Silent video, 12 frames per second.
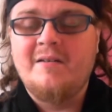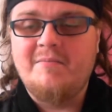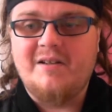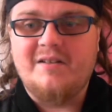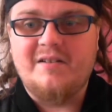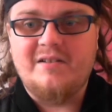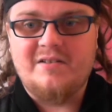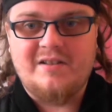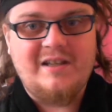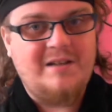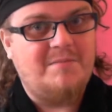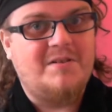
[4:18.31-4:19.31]
because it just
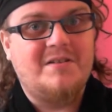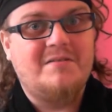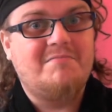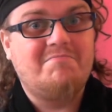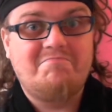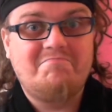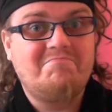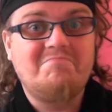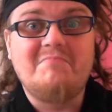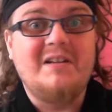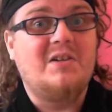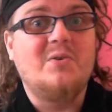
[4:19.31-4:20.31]
keeps
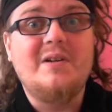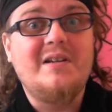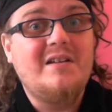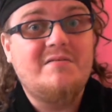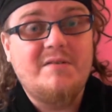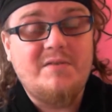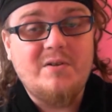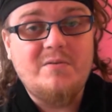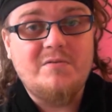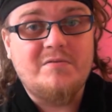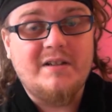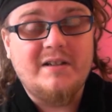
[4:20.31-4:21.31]
me doing these
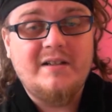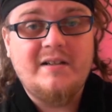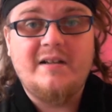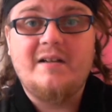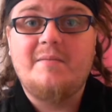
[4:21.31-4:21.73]
reviews really,